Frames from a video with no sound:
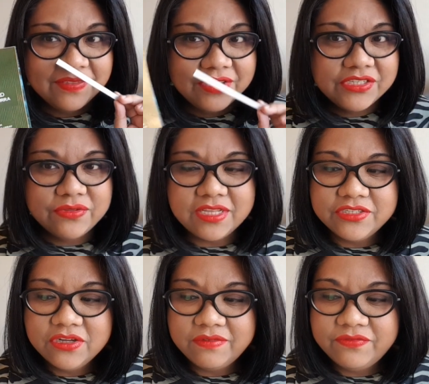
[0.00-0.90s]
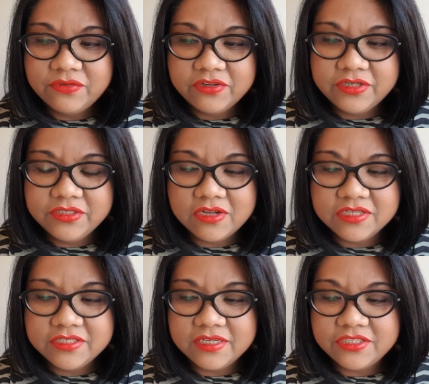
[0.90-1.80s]
So that's Tom Ford,
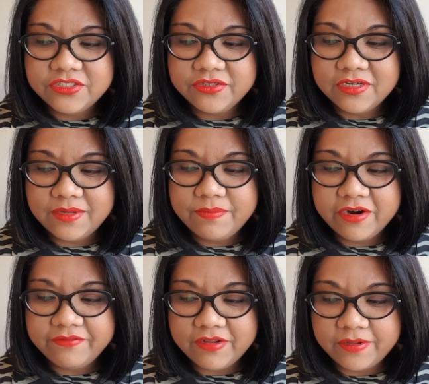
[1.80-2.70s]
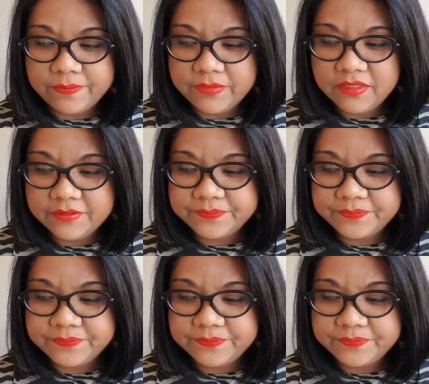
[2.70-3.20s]
Costa Azzura Parfum.